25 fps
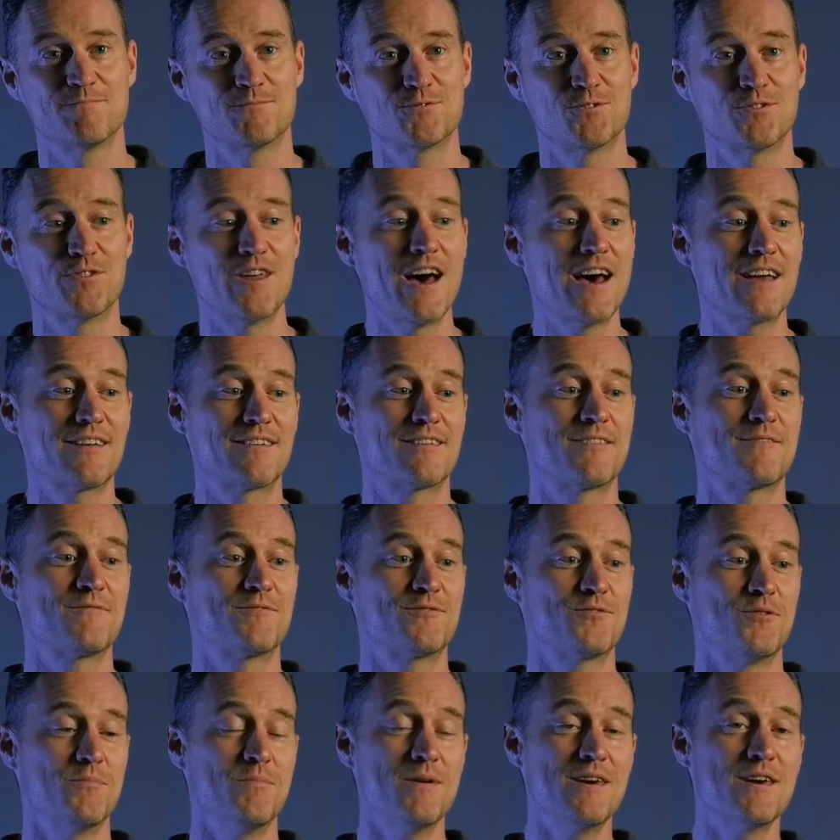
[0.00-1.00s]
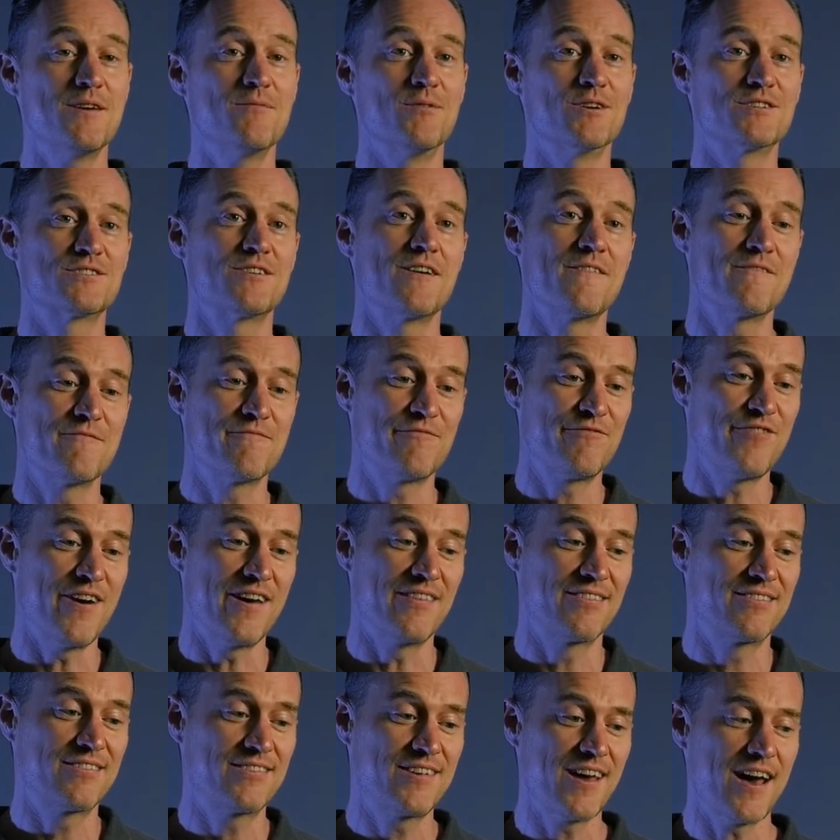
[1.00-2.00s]
So that, to me, was a
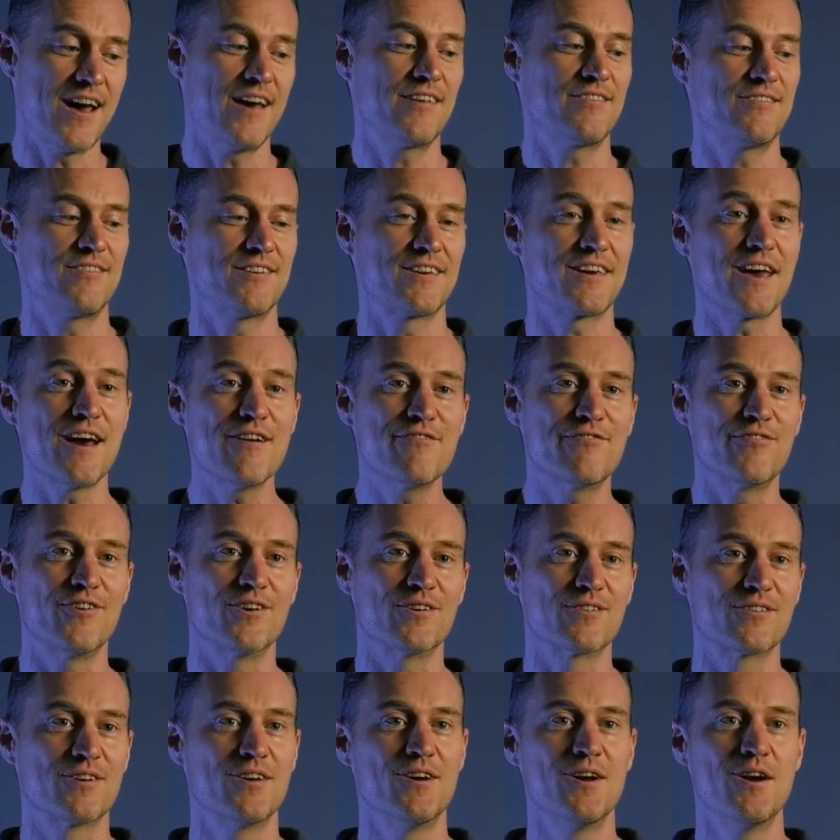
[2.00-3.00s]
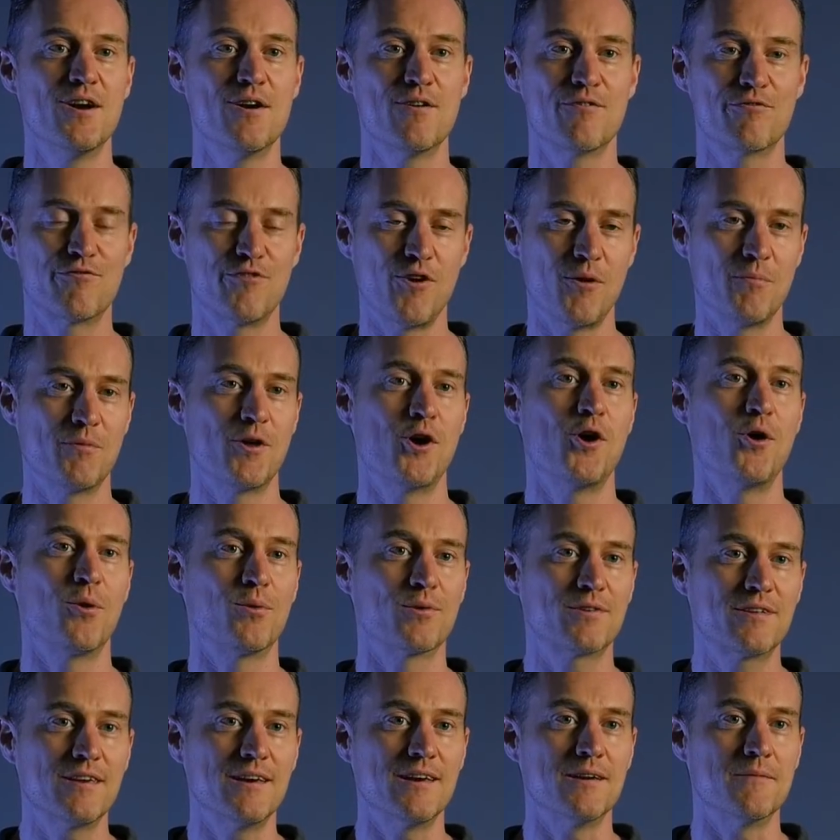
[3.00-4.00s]
fantastic effort from the
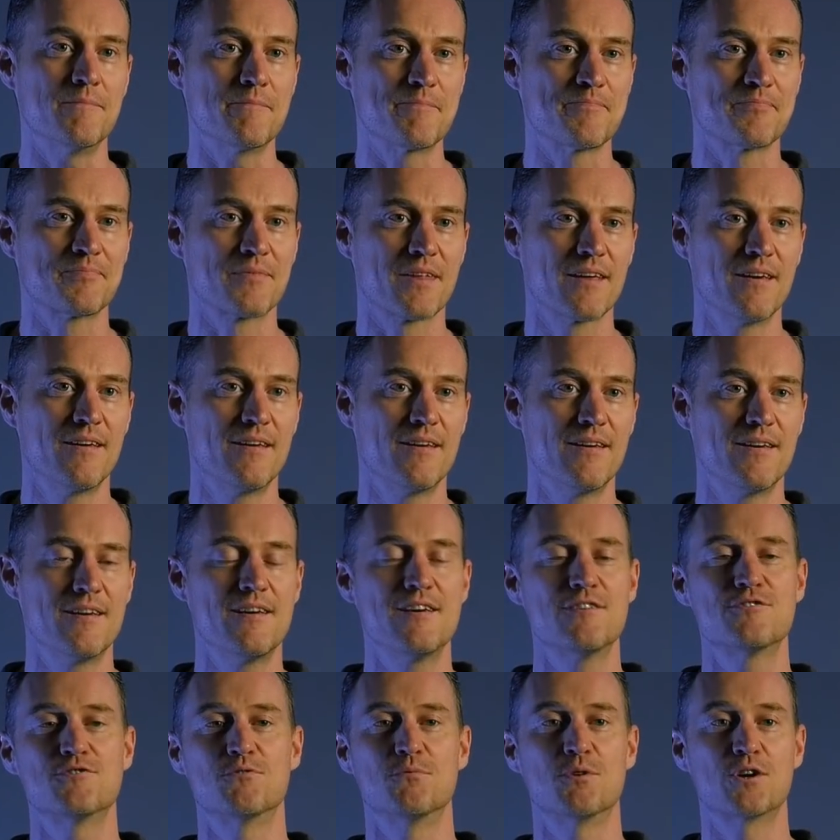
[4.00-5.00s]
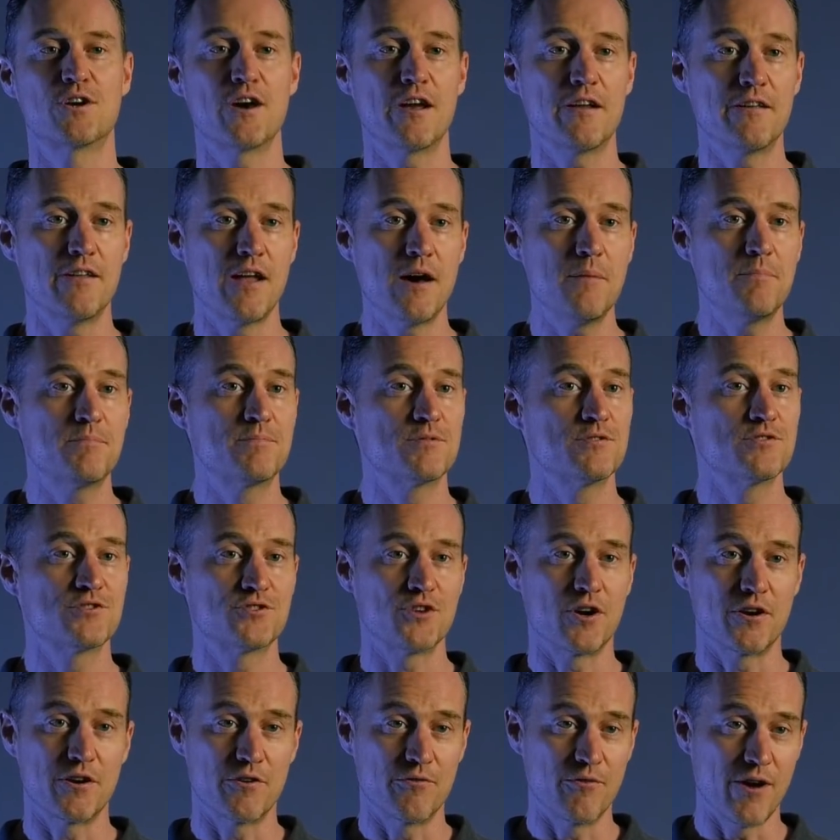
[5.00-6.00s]
whole team. So we got it up,
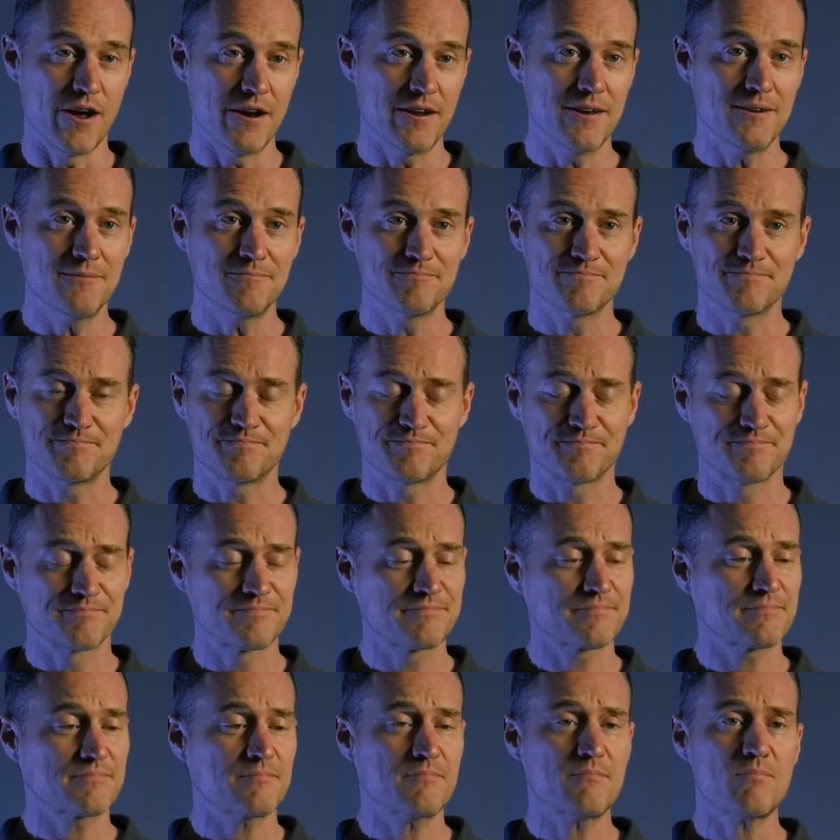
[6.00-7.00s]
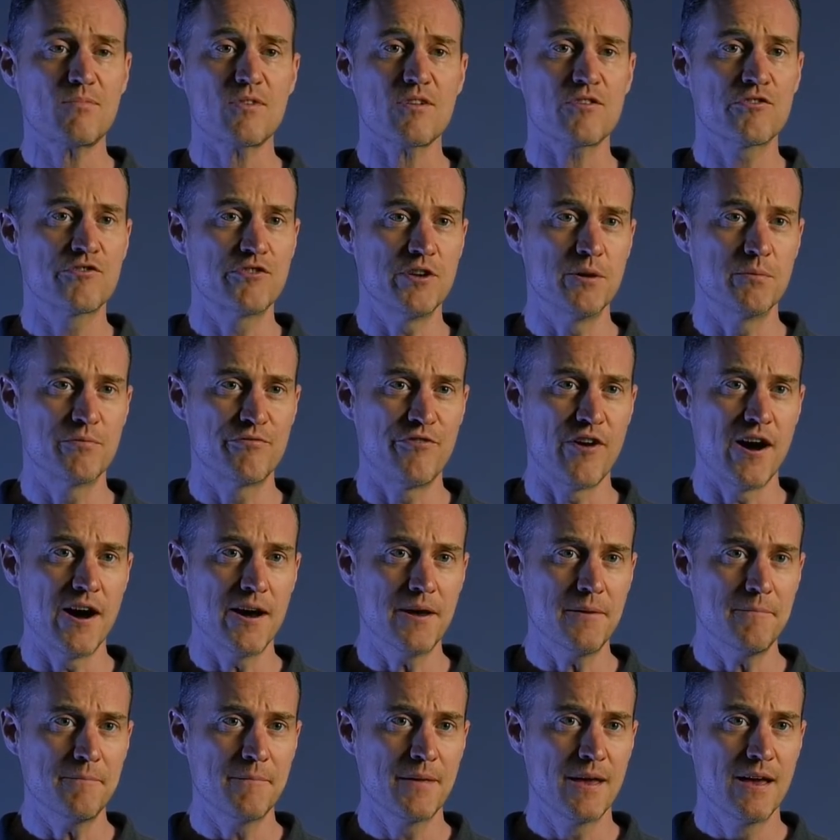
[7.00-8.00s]
started running, seemed
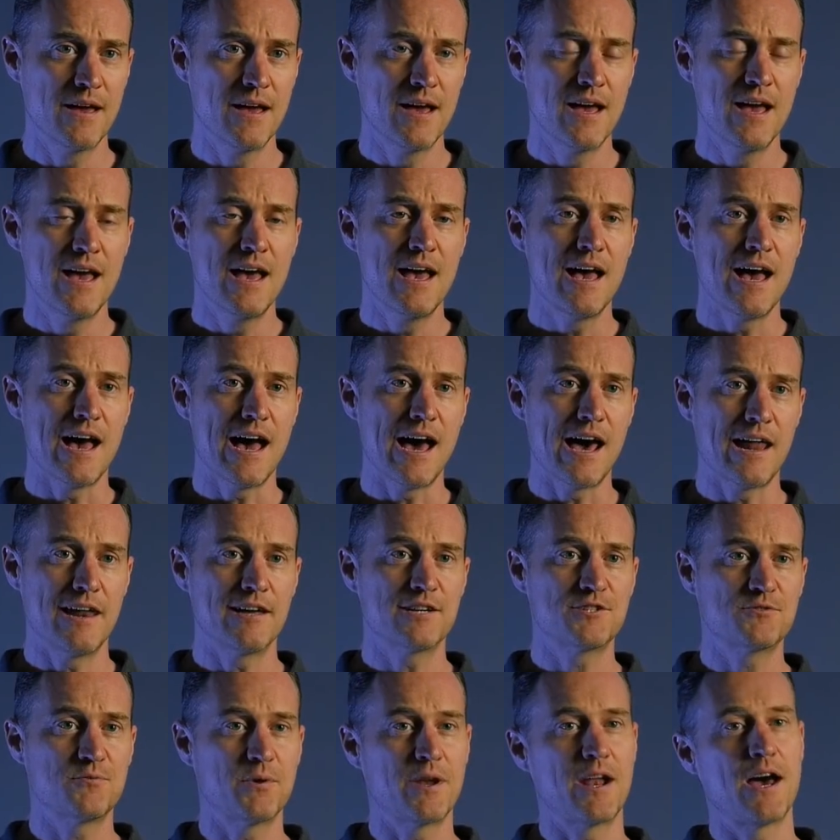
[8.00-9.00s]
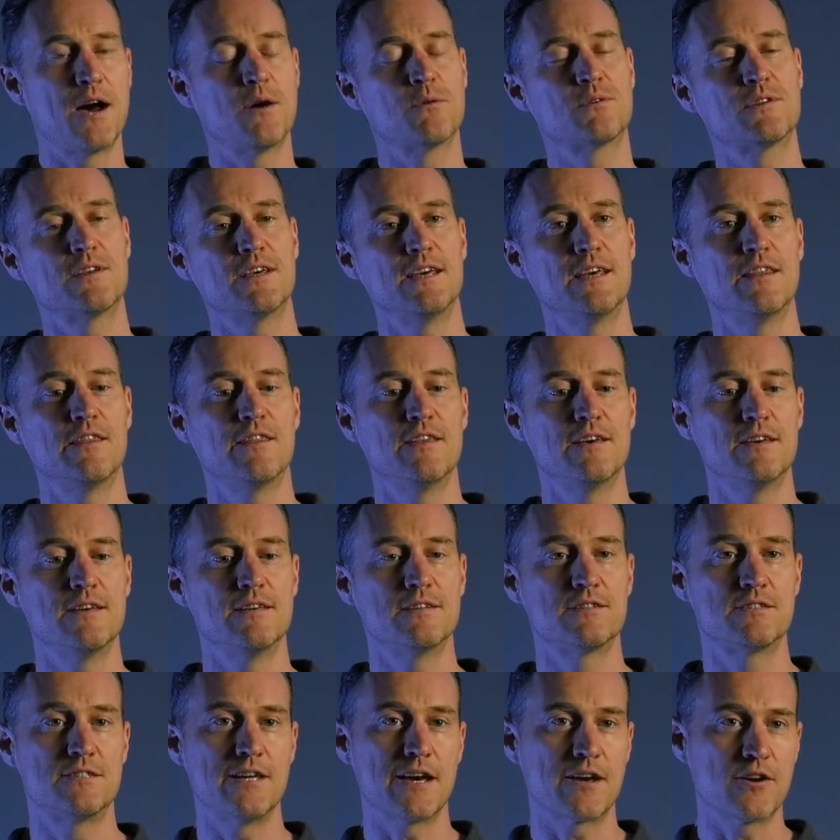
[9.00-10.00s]
fine. Alex went out in the
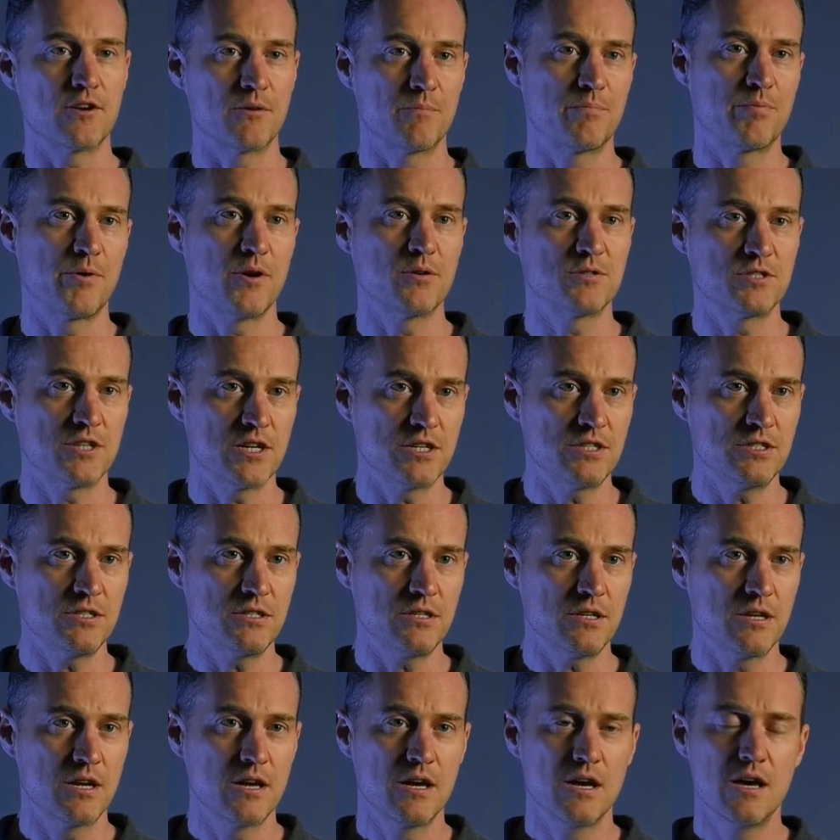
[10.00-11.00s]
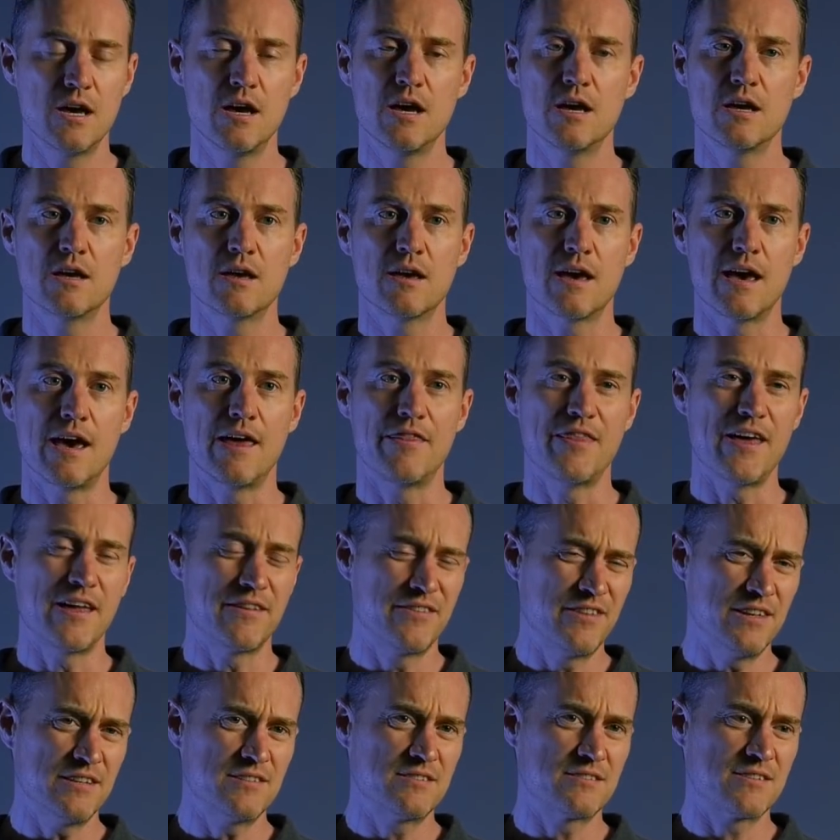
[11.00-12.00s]
second pro session, and
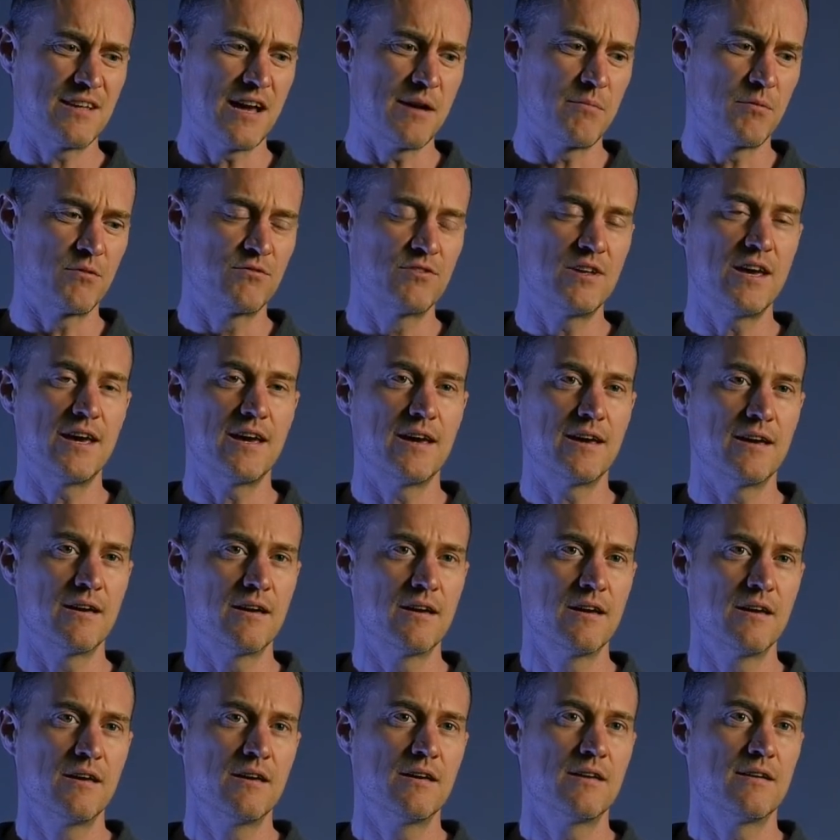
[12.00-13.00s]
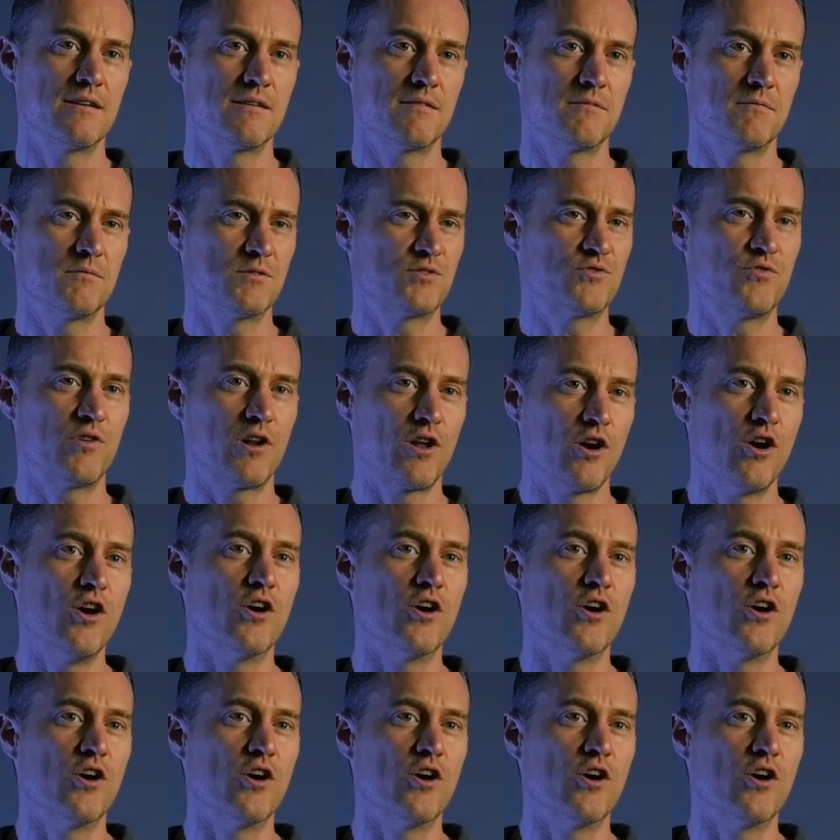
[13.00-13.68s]
at this time of day it was really